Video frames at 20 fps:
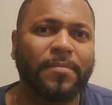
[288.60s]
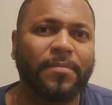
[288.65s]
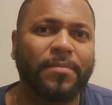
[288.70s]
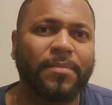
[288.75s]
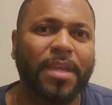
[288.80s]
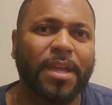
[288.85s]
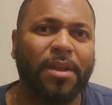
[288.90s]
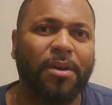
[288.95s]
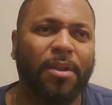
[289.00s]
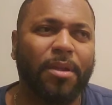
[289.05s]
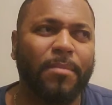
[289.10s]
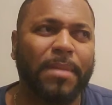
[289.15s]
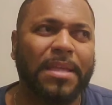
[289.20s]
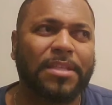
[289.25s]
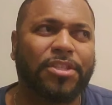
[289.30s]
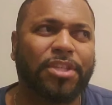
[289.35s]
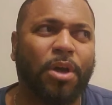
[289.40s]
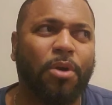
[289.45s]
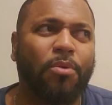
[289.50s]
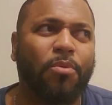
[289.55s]
You know what I
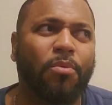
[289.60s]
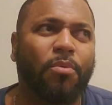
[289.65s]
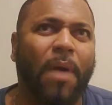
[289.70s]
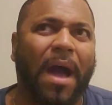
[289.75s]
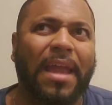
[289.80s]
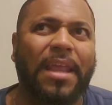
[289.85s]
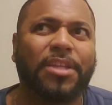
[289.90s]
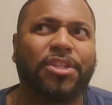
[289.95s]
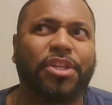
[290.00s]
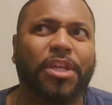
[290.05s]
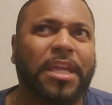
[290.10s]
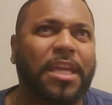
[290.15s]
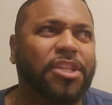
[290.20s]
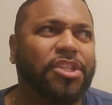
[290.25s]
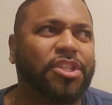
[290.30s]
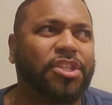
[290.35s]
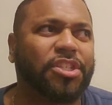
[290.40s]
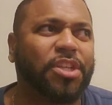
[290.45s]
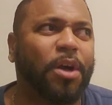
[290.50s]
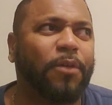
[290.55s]
mean? So why did you
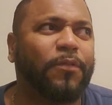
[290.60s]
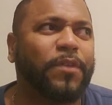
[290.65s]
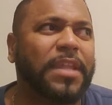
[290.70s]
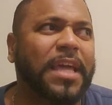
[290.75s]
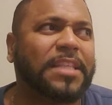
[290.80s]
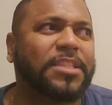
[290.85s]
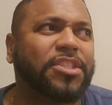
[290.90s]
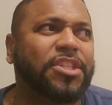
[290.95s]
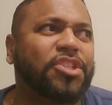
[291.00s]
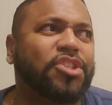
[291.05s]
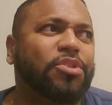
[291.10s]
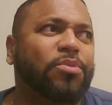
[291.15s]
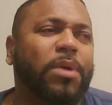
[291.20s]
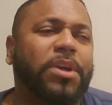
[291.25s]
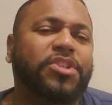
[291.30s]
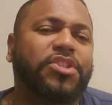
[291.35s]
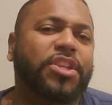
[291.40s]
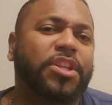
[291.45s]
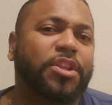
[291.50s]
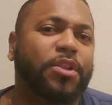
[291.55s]
get yourself in that
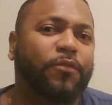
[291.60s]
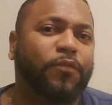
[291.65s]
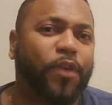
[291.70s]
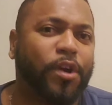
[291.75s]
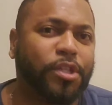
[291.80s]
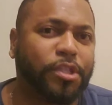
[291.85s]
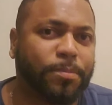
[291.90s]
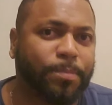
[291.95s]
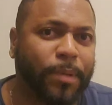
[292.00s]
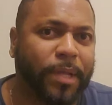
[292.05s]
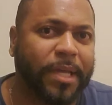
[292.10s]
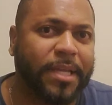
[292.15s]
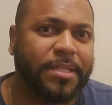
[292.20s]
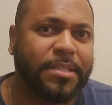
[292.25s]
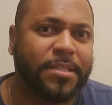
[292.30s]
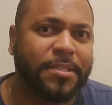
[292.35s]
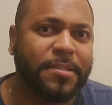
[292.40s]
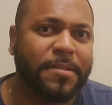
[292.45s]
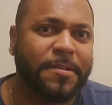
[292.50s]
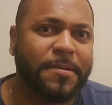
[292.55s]
situation in the first
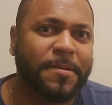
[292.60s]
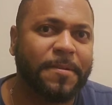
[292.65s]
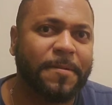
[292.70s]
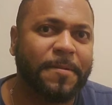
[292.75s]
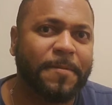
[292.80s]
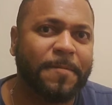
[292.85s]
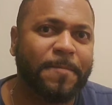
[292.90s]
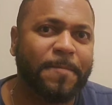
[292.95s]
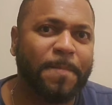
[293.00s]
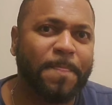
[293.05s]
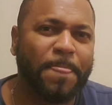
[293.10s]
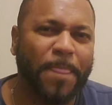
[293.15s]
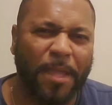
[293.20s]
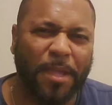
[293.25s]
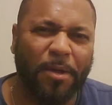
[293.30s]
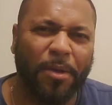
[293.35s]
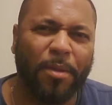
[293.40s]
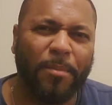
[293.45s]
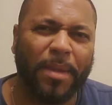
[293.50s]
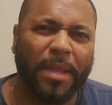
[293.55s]
place?
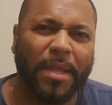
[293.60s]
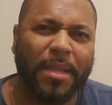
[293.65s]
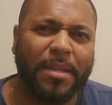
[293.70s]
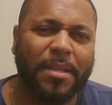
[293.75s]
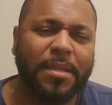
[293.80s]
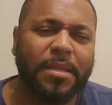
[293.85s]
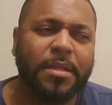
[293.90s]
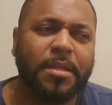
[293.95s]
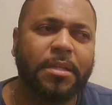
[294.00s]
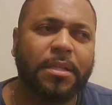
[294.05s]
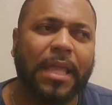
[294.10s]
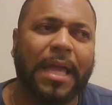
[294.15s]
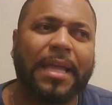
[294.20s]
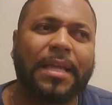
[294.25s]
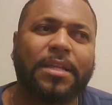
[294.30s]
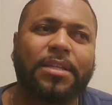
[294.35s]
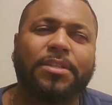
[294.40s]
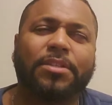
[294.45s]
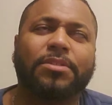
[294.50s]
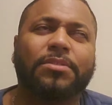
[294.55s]
You know what I mean?
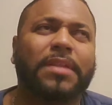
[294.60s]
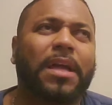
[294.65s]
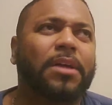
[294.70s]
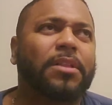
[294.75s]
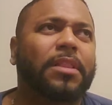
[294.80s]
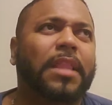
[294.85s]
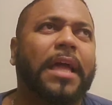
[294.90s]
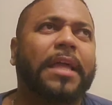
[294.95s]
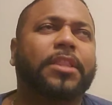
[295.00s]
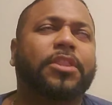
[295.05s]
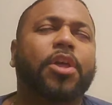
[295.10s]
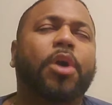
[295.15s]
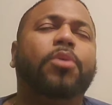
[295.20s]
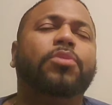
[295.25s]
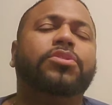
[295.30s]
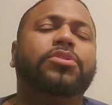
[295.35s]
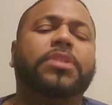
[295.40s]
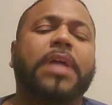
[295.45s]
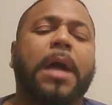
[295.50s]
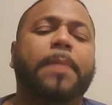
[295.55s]
Like that, like
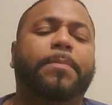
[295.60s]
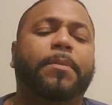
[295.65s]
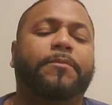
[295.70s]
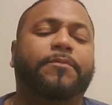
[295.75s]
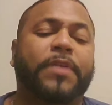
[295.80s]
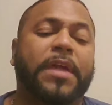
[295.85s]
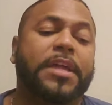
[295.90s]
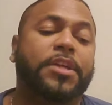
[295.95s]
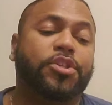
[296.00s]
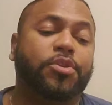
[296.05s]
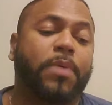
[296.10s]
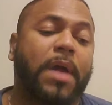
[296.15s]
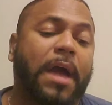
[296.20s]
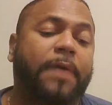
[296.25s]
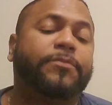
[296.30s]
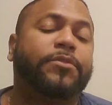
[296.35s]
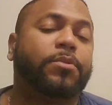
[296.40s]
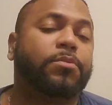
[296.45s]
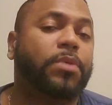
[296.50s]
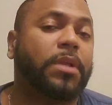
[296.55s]
those type of things you
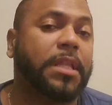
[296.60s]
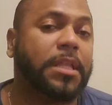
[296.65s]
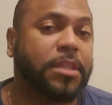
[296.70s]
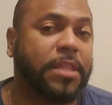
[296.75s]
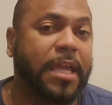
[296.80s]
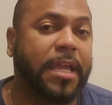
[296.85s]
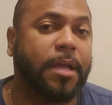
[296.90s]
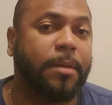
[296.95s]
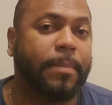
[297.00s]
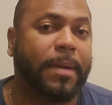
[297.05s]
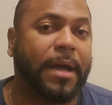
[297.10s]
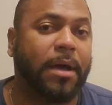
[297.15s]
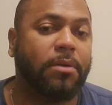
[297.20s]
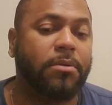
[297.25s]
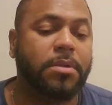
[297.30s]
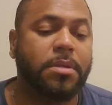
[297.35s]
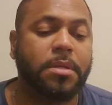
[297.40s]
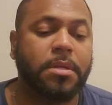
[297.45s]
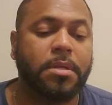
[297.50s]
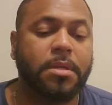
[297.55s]
have to really think
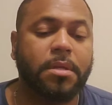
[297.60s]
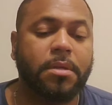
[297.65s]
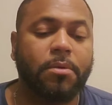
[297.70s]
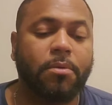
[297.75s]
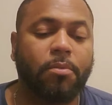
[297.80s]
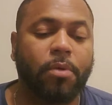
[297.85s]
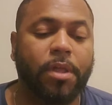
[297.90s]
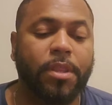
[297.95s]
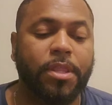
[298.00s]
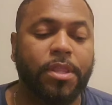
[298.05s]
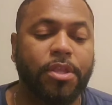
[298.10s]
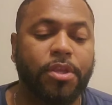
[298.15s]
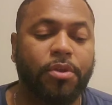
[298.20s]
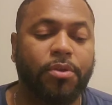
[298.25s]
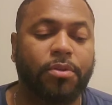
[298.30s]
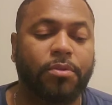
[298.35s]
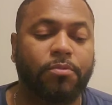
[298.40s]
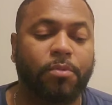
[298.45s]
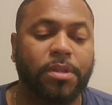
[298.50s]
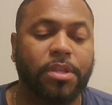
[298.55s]
about. when you're
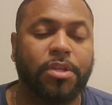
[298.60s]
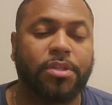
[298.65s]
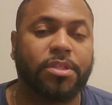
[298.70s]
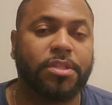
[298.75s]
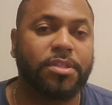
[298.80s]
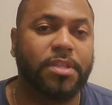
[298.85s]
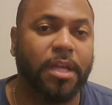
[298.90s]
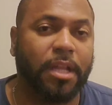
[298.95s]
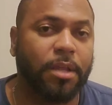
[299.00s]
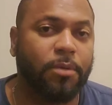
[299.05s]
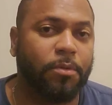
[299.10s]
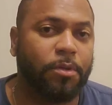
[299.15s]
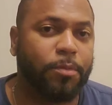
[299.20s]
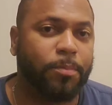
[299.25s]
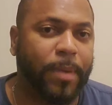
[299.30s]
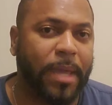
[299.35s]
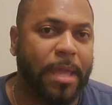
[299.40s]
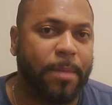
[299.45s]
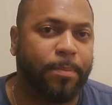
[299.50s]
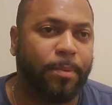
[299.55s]
dealing with
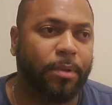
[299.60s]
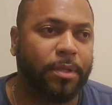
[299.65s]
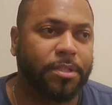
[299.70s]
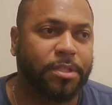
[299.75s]
people.